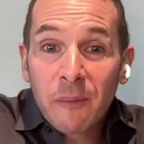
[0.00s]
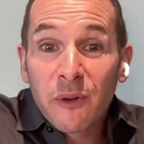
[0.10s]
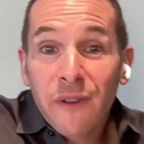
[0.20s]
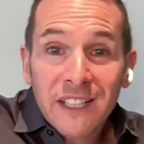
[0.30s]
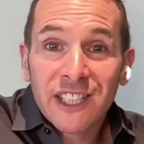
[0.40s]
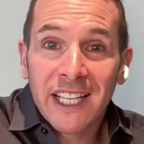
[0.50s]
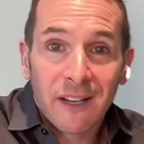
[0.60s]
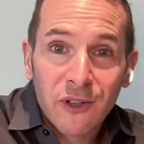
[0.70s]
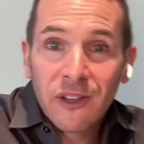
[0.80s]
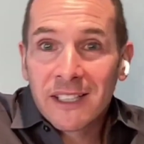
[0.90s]
professionally,
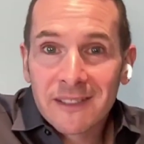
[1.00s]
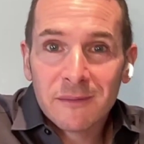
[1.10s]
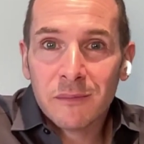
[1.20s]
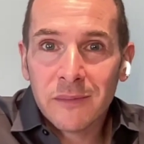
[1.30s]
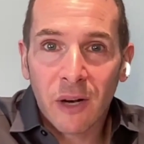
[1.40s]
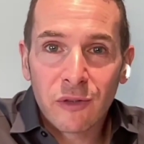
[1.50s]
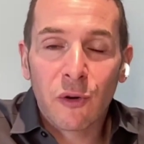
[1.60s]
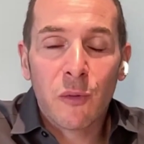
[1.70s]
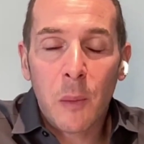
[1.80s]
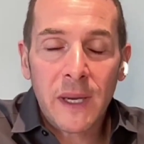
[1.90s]
I've got this
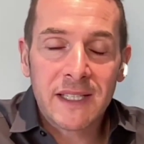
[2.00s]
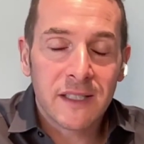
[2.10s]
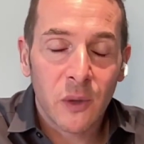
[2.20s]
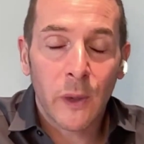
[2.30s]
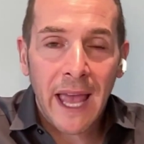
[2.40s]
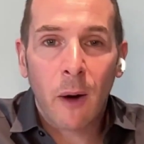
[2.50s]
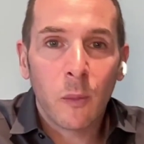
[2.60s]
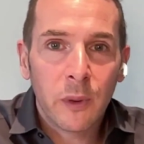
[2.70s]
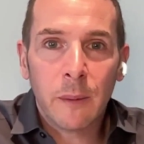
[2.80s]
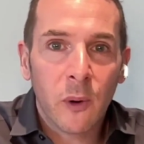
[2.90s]
recruitment business that we
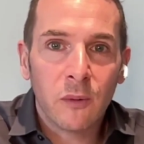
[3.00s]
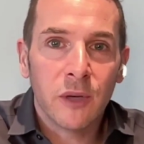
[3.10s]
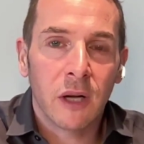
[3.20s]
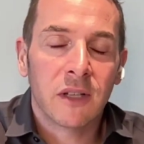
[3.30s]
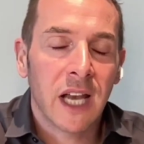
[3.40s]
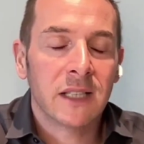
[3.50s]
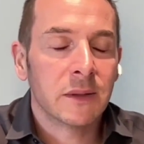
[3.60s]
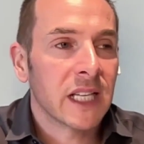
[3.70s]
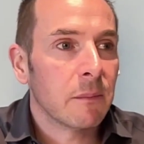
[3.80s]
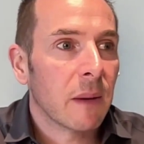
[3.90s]
help people connect with
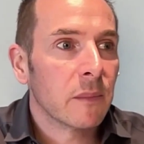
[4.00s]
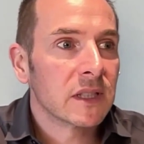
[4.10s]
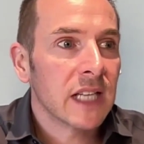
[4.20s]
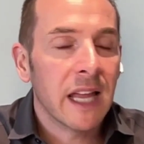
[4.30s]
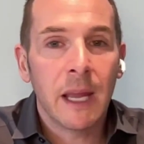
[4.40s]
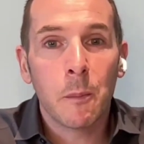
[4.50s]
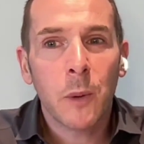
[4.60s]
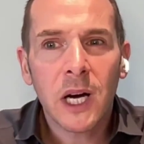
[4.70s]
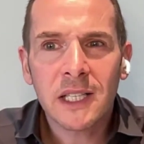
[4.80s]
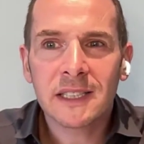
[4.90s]
team members, and then
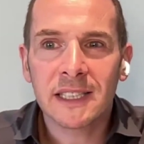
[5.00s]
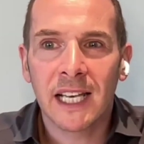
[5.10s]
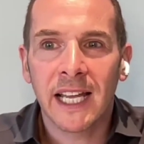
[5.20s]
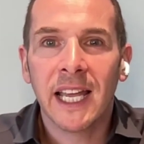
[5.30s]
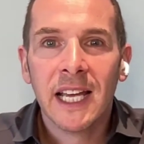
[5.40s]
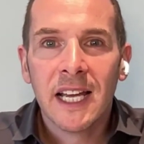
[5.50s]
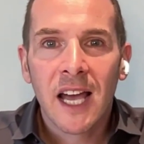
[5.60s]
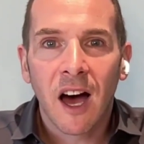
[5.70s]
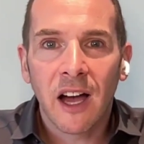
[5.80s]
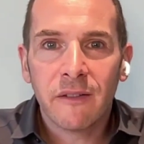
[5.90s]
personally,
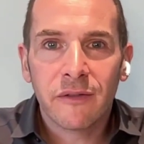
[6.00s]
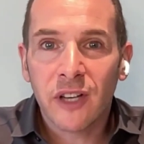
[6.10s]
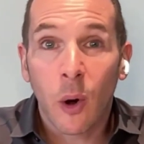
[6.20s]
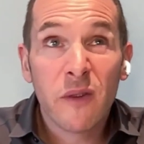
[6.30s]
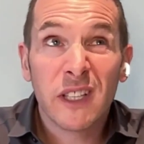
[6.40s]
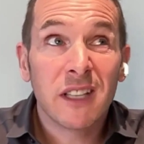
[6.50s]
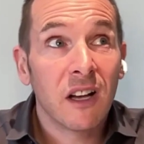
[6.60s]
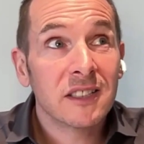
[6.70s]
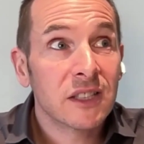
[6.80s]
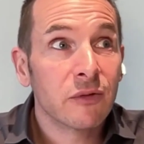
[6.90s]
I've over this
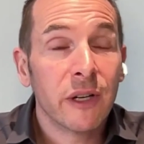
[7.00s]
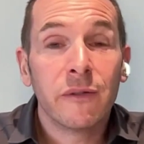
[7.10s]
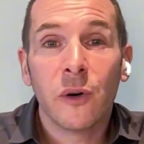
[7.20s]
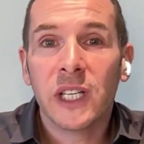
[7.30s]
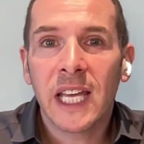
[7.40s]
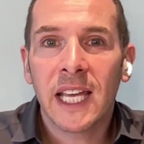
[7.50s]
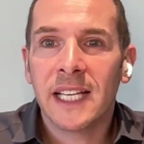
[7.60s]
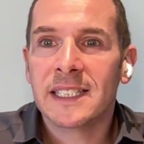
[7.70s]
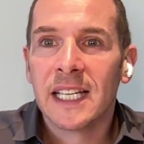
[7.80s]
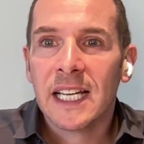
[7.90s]
last 3 or 4
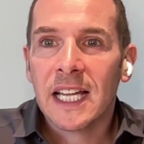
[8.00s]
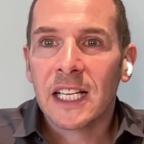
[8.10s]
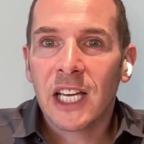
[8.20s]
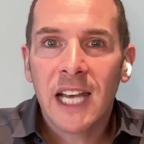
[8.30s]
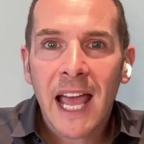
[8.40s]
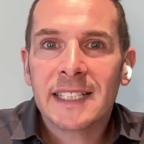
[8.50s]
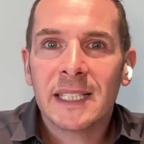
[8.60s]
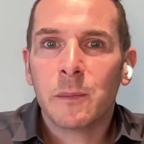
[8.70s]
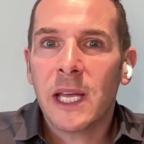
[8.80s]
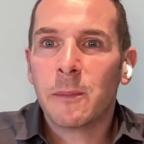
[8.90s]
years
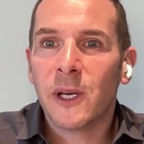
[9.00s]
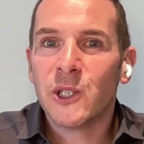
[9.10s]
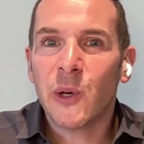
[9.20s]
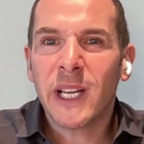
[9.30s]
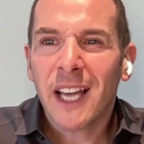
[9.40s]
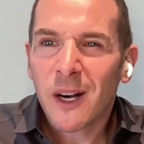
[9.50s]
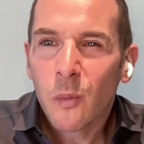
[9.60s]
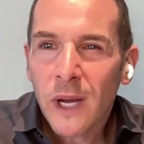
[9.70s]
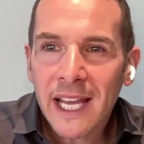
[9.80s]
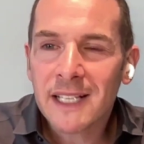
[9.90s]
connecting people and doing kind of
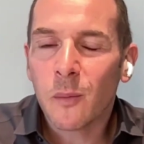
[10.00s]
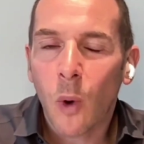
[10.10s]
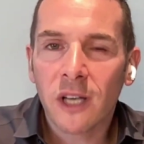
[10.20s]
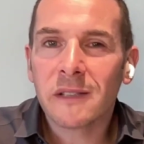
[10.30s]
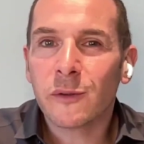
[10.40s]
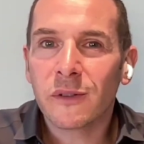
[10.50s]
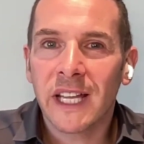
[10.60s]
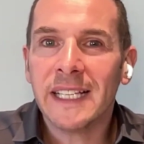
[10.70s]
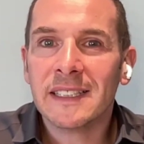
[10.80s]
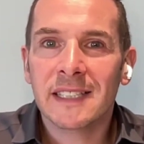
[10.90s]
weird and wonderful
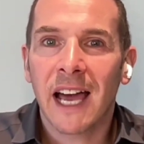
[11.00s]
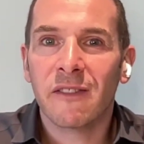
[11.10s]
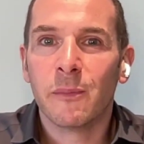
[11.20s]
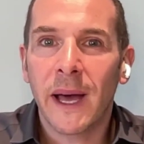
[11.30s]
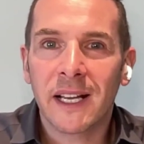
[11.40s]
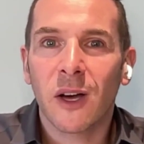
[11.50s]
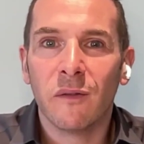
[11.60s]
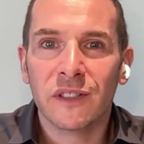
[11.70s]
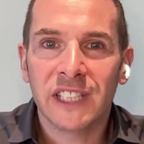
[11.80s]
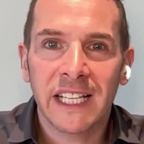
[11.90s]
things to have better
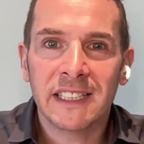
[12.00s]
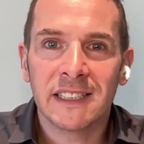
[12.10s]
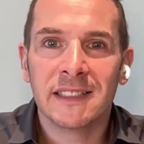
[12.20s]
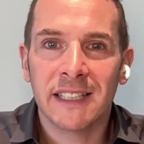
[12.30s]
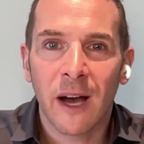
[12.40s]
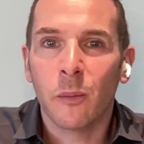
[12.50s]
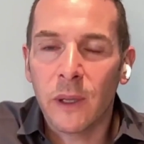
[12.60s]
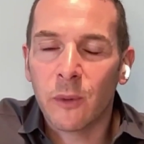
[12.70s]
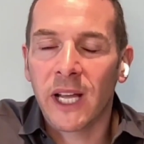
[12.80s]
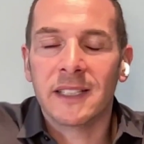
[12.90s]
conversations and help
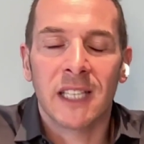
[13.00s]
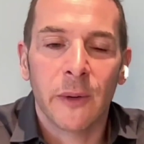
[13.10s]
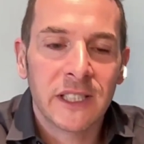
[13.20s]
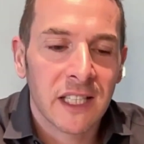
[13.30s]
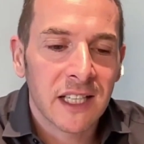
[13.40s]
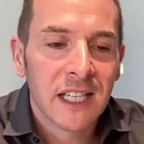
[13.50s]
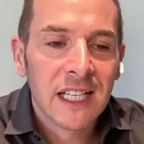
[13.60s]
people get to know each other.